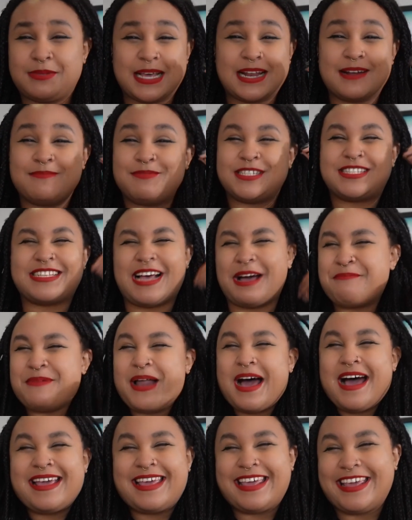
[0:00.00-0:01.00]
and I'm
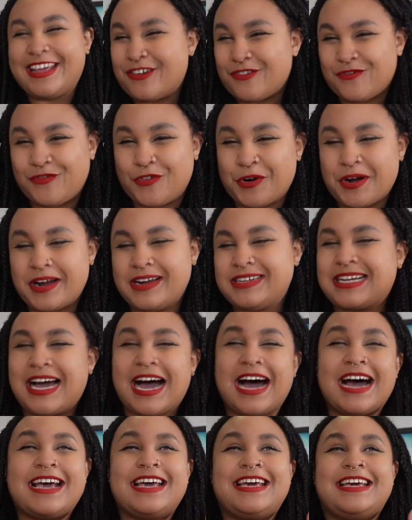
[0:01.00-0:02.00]
not here for it.
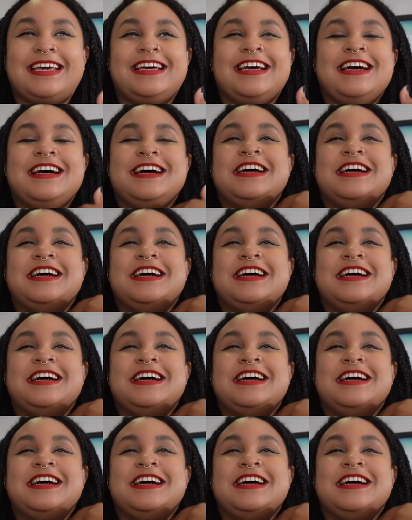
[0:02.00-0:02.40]
I